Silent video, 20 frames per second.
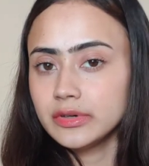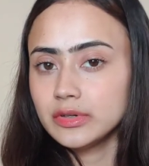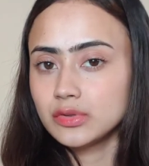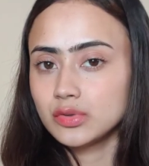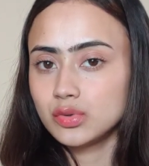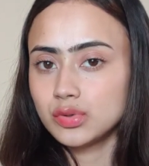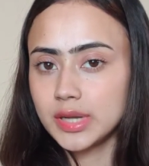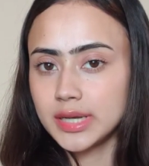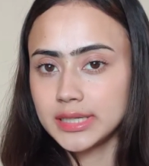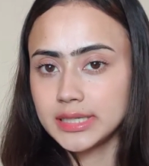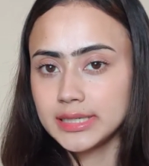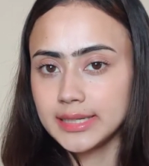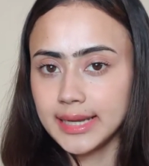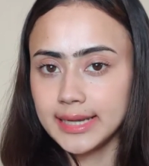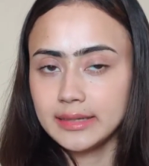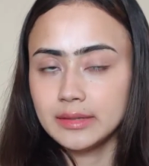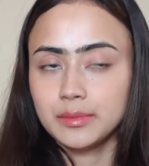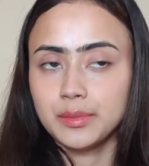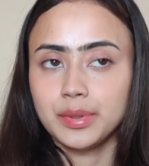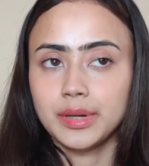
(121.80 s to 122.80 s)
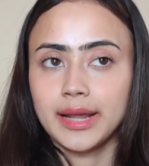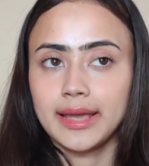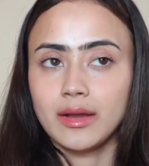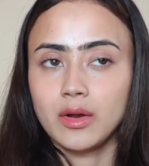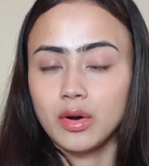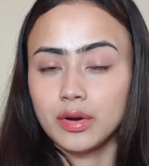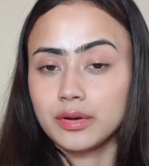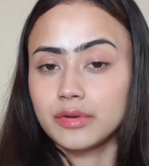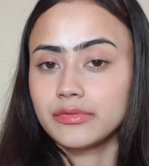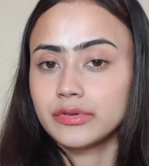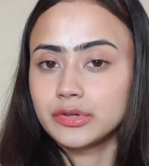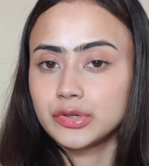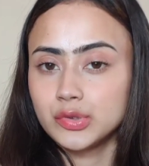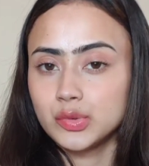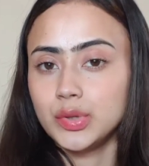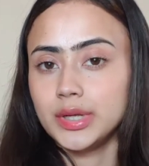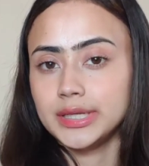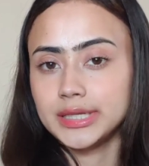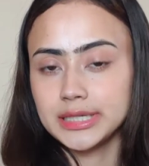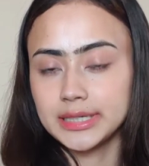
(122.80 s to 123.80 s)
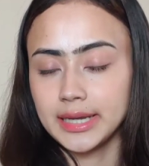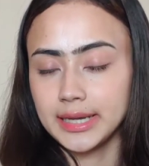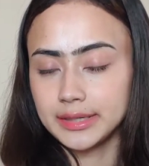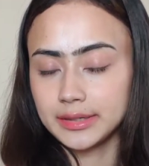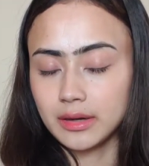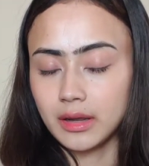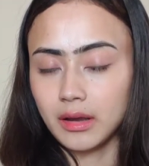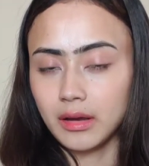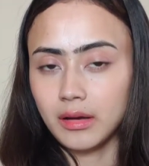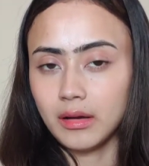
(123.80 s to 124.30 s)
for 299, but I got it for 289.